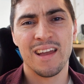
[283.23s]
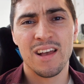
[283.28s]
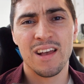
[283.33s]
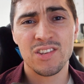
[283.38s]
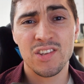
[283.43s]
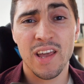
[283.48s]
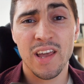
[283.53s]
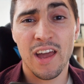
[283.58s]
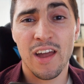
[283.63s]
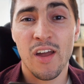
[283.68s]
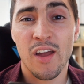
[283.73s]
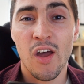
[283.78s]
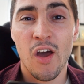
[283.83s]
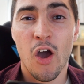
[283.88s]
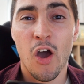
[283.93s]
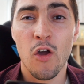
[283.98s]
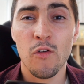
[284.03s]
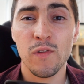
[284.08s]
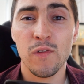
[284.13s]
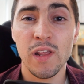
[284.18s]
So yeah,
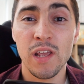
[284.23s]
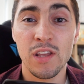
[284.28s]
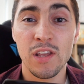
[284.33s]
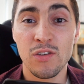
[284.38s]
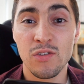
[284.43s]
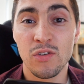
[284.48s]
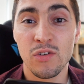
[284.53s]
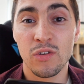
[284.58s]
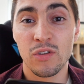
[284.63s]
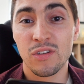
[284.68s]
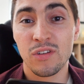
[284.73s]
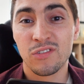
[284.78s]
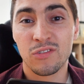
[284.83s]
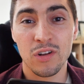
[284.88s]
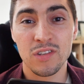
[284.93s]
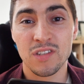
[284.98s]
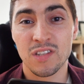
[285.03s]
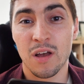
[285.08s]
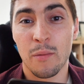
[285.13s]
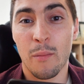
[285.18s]
hopefully you
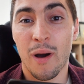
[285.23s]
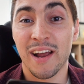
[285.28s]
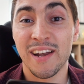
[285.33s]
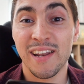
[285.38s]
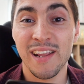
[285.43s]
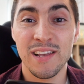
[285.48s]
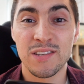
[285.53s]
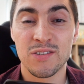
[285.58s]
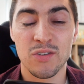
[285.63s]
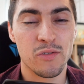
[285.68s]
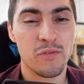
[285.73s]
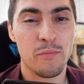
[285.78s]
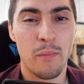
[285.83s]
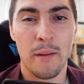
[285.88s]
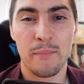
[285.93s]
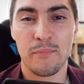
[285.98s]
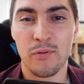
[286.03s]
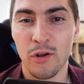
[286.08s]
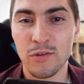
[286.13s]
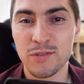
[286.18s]
got some ideas on
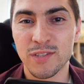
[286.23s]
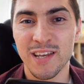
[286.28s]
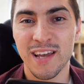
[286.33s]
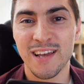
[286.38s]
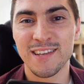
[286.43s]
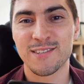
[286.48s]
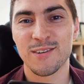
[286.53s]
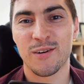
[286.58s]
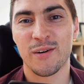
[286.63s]
my process,